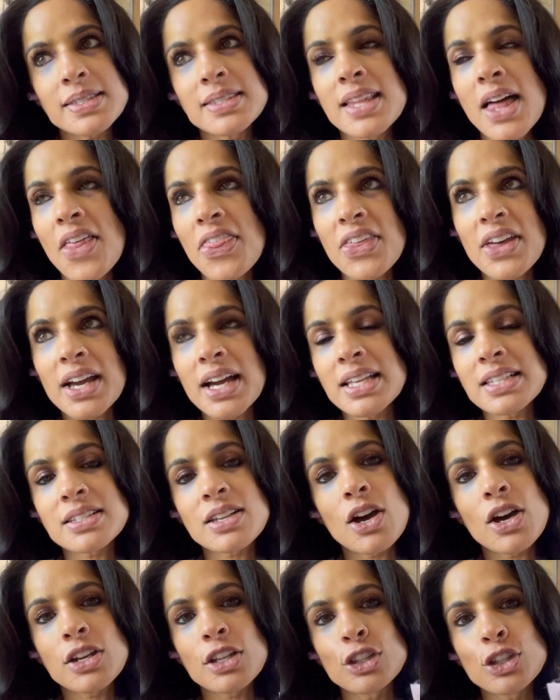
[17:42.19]
nothing I
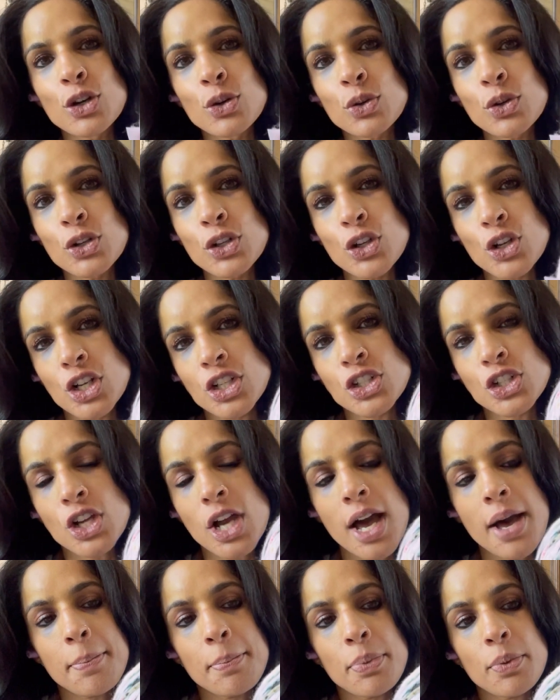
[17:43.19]
saw at a local yarn
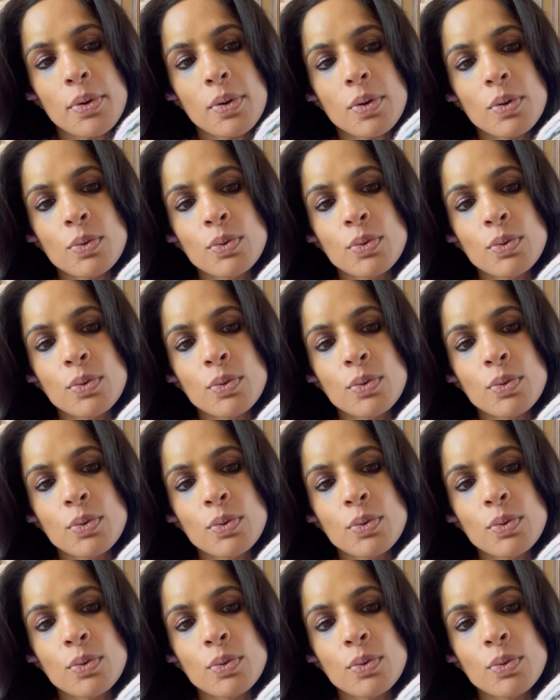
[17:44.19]
shop